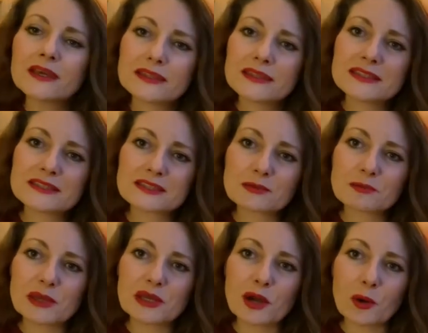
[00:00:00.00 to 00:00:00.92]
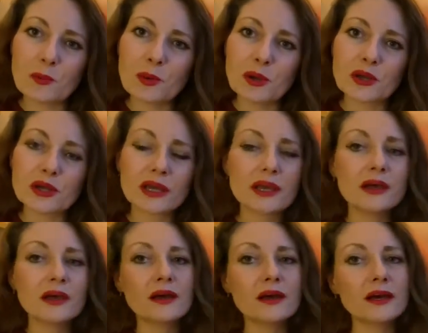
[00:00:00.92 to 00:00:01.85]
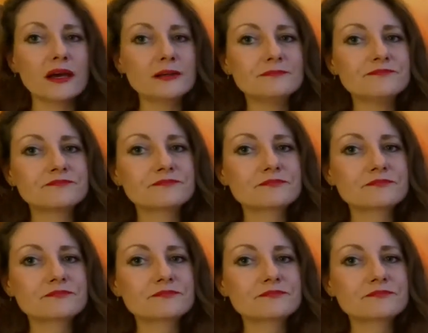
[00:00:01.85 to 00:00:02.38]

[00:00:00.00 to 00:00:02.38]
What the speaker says: This is a big old book. But